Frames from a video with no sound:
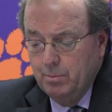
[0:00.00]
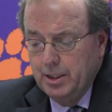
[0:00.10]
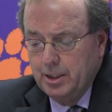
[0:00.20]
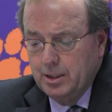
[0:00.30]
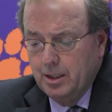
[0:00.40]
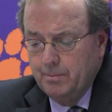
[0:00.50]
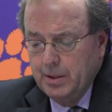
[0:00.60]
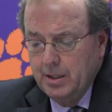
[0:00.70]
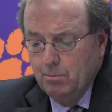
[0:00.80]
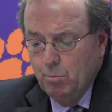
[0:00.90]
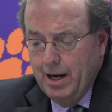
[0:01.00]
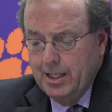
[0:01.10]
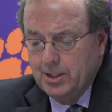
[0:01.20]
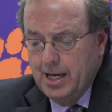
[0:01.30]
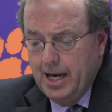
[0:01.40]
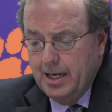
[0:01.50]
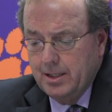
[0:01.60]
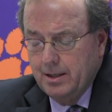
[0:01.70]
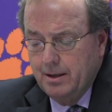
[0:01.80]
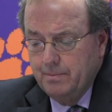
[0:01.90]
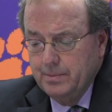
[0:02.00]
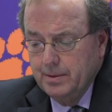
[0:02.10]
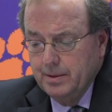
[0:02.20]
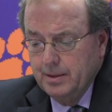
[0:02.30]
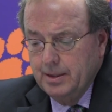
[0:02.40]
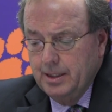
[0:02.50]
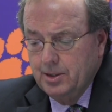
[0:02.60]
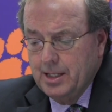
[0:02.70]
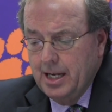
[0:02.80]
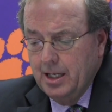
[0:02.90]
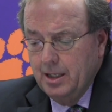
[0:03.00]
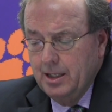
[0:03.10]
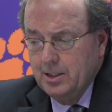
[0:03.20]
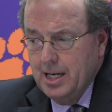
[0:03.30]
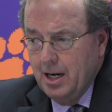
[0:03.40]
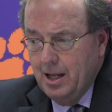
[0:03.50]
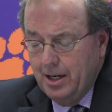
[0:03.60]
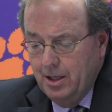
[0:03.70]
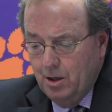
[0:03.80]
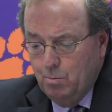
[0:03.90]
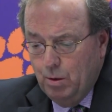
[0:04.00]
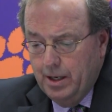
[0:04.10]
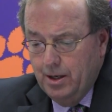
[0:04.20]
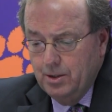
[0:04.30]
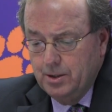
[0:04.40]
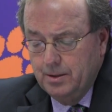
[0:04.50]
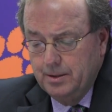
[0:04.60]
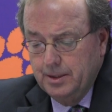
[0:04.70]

But Brad's got he's got a lot of young players.